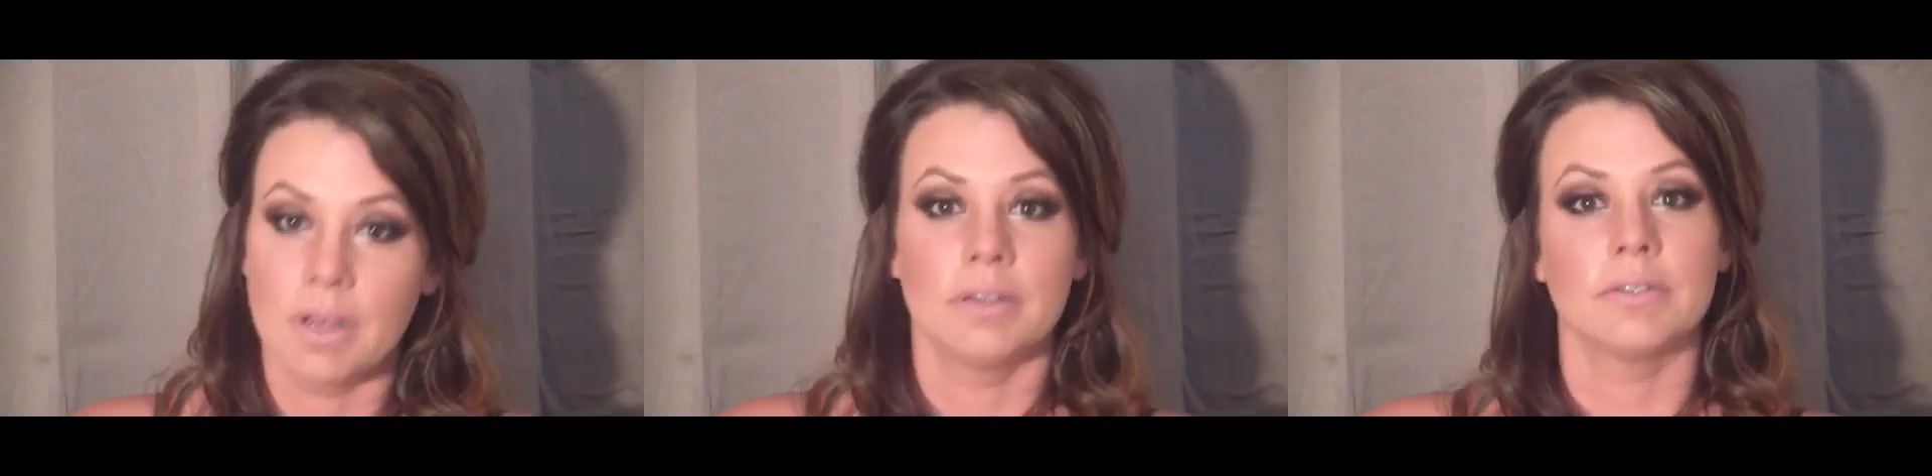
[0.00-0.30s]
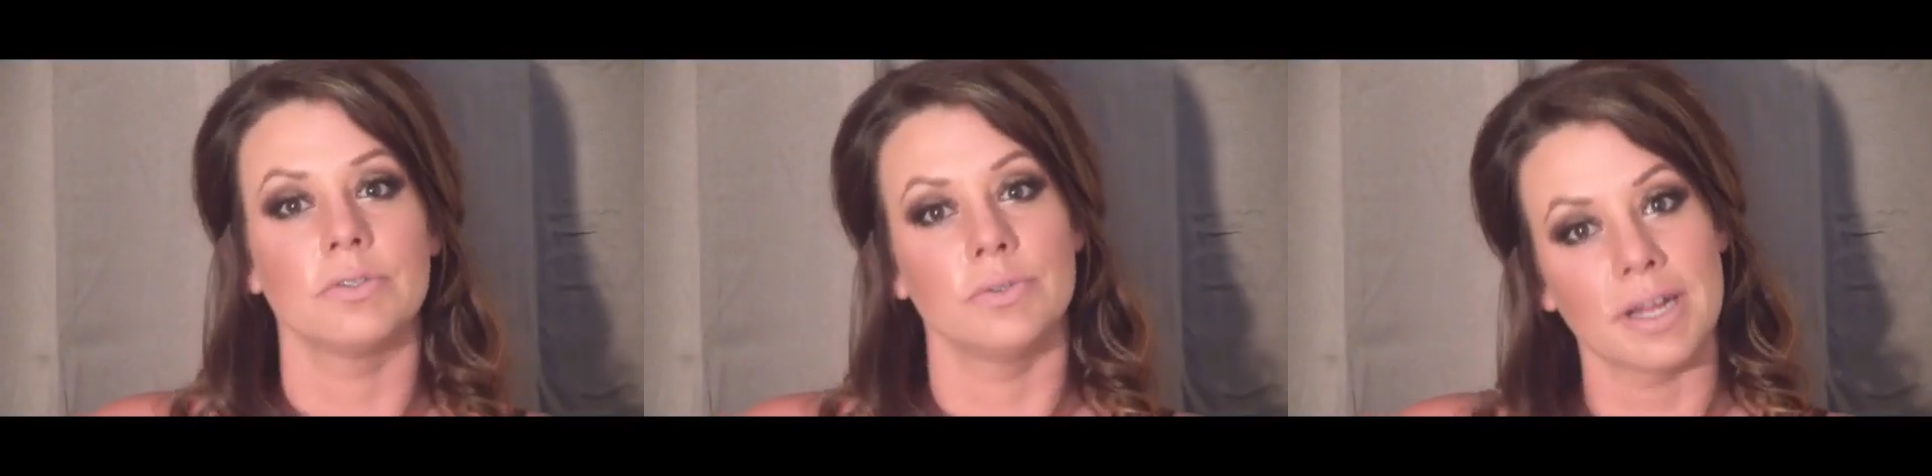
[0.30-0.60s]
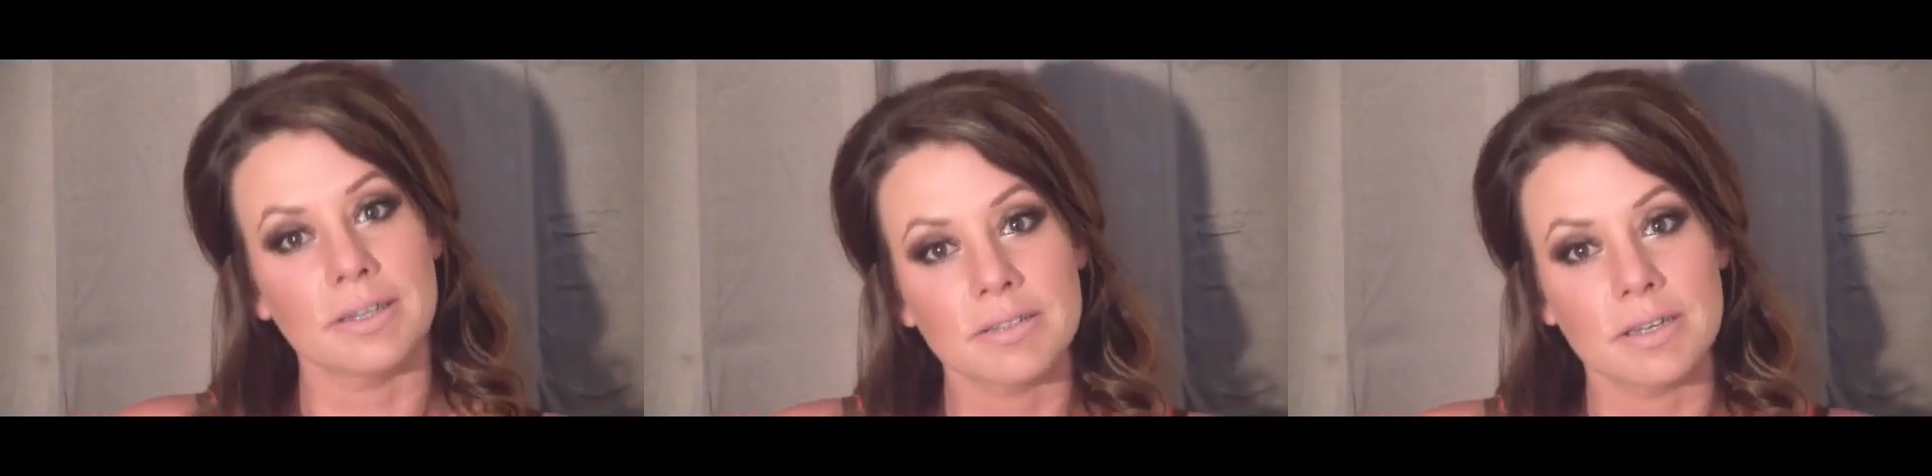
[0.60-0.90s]
So
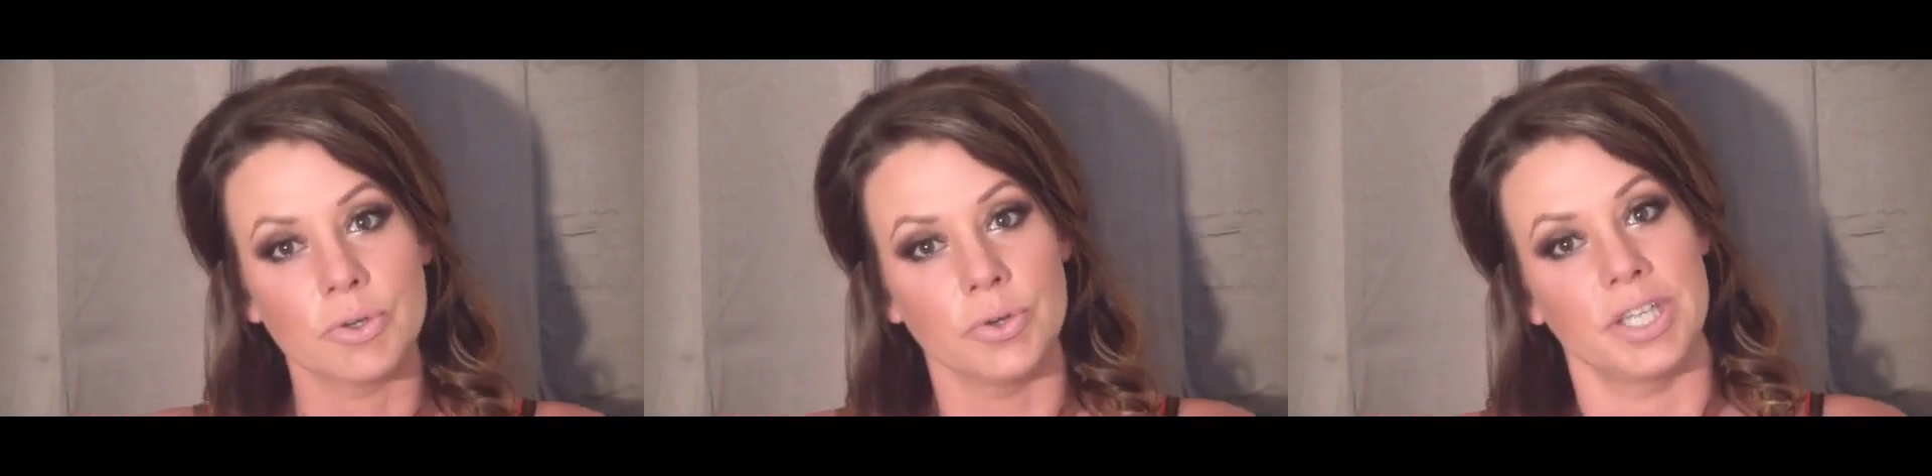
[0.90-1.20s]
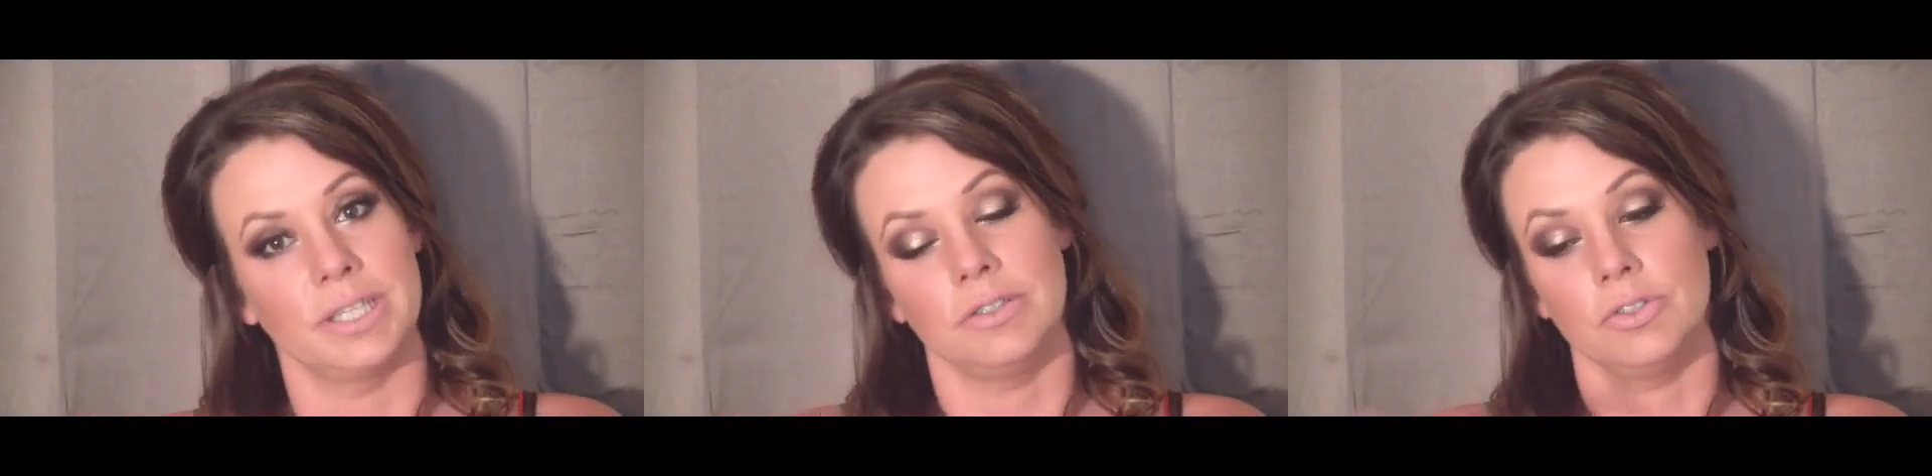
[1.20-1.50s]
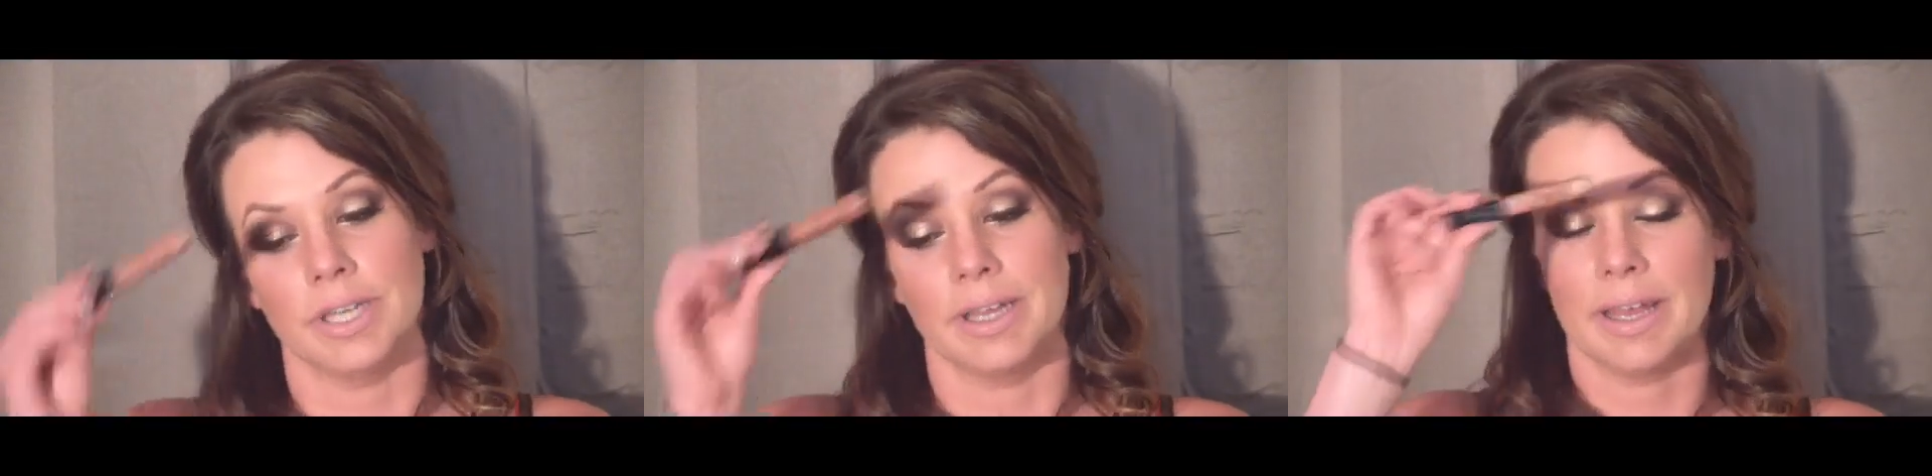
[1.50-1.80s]
next I'm going to
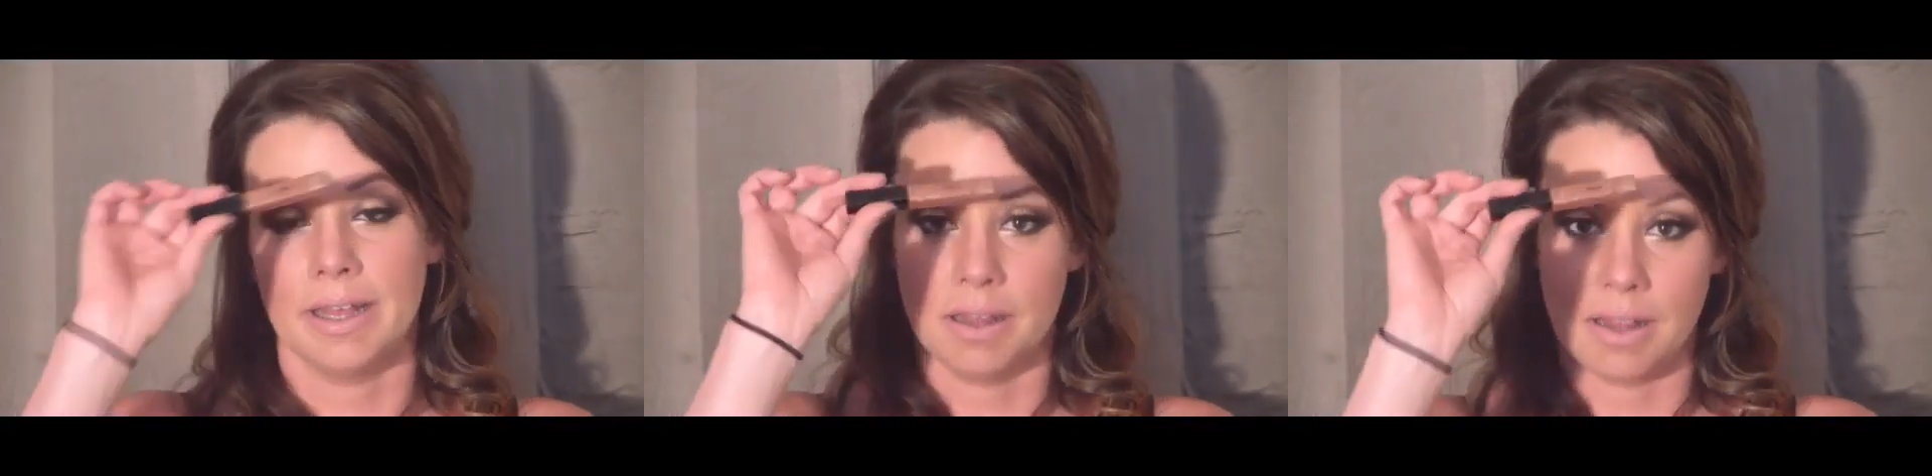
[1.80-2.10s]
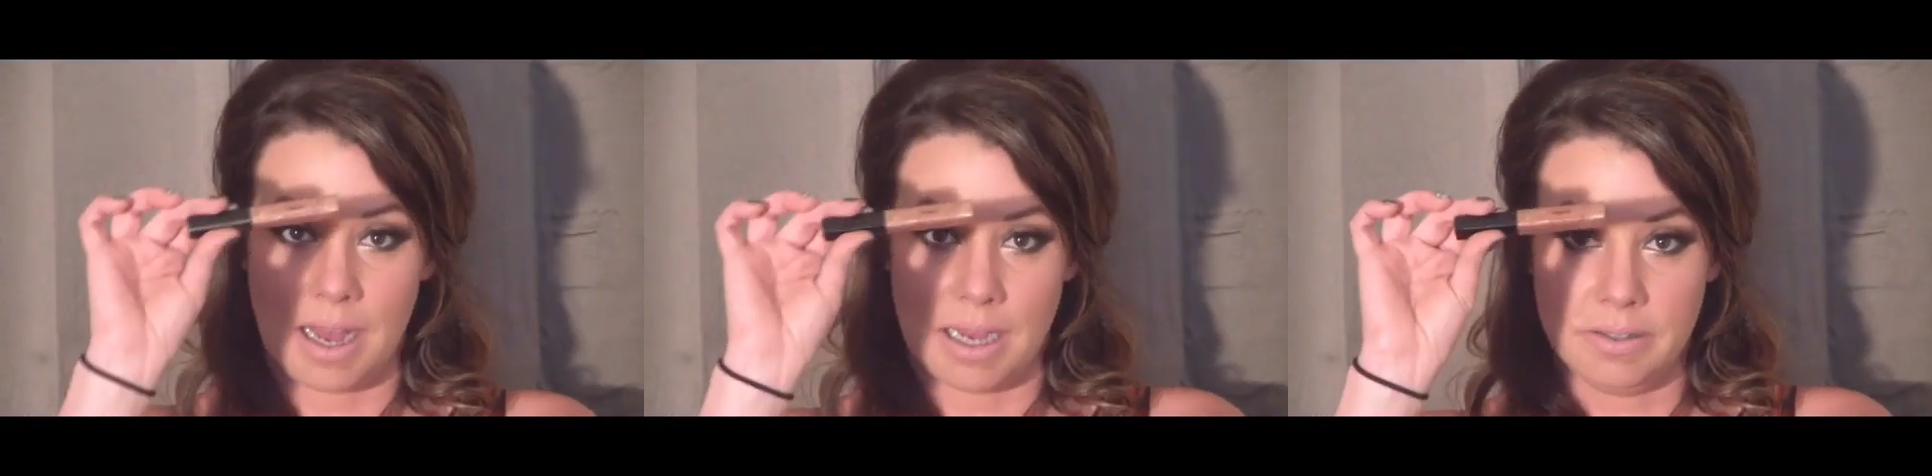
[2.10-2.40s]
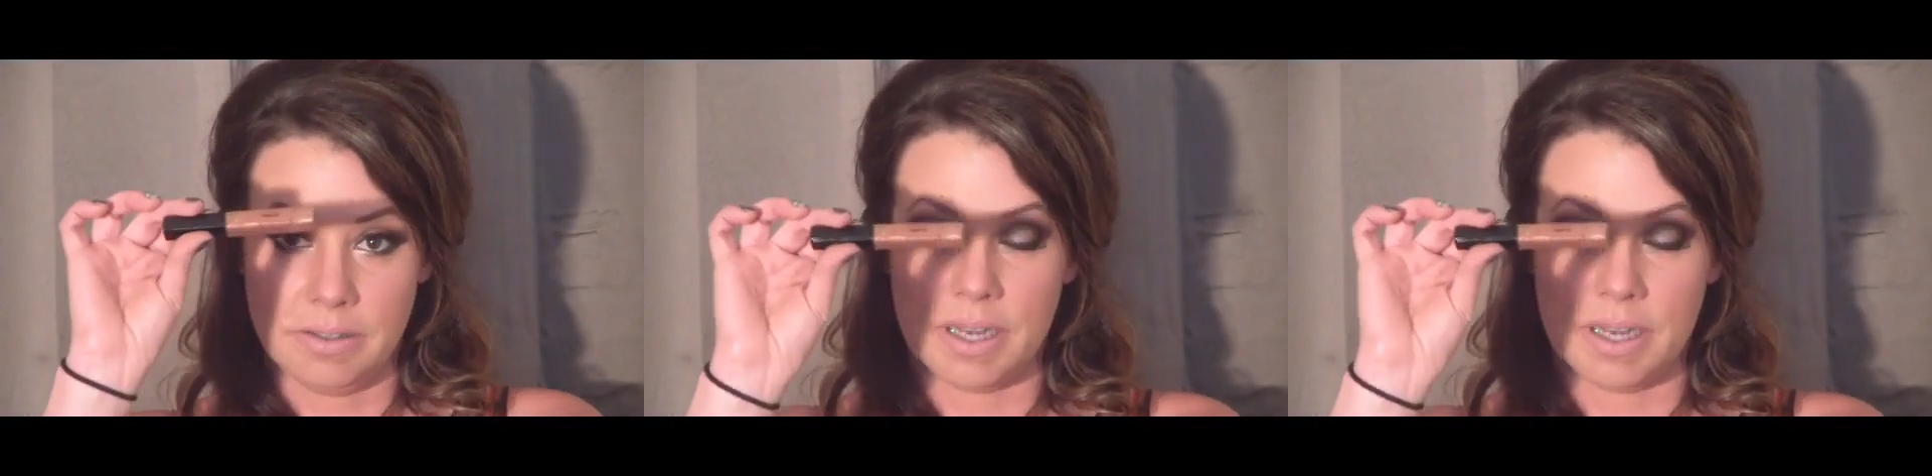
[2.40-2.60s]
take a gloss,